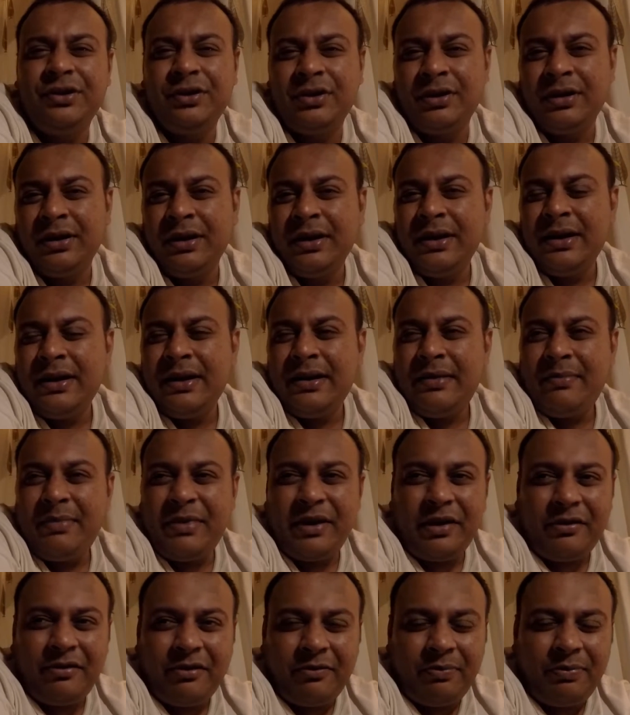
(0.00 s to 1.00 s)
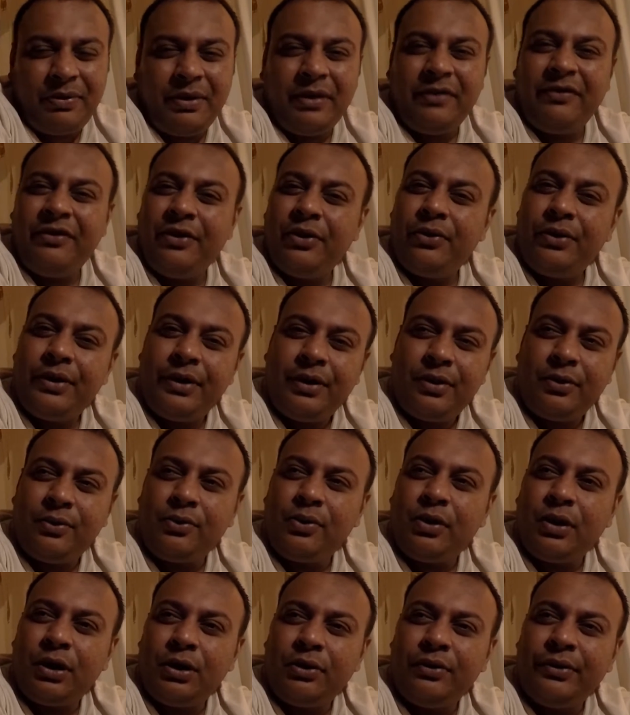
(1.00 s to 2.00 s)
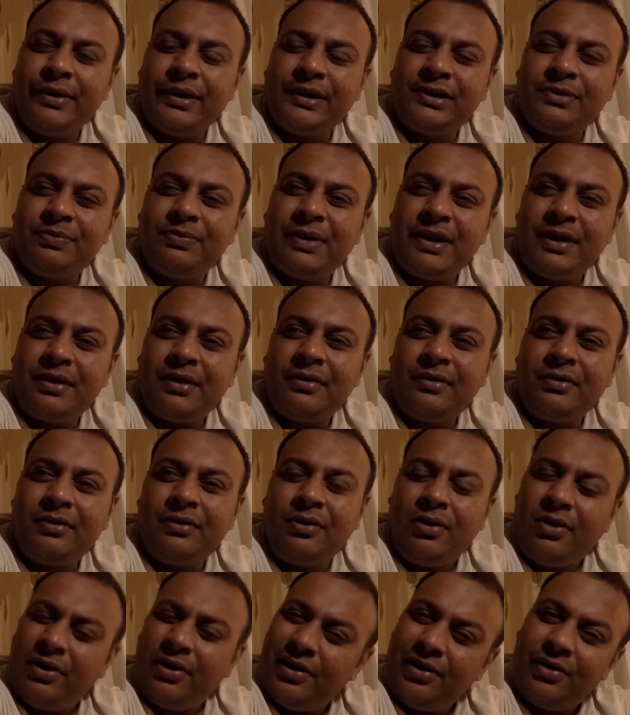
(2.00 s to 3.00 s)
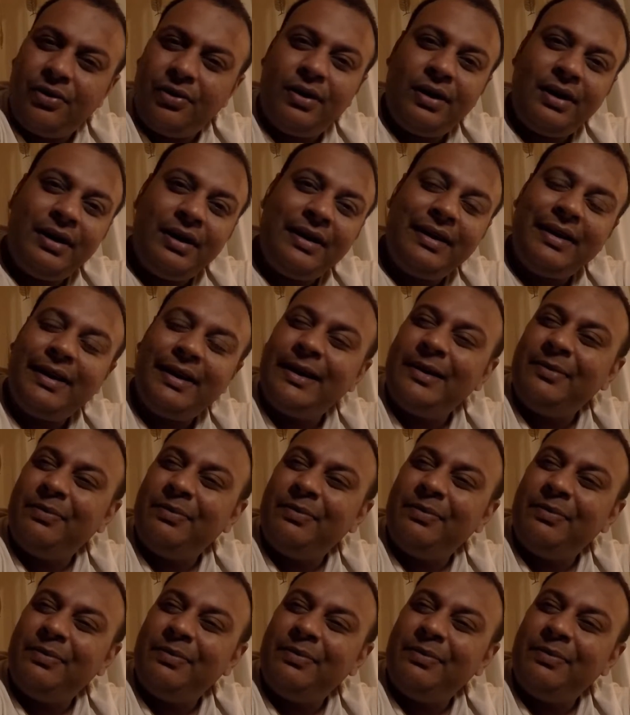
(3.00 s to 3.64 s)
a bit of a preview into what to expect. All in all, a great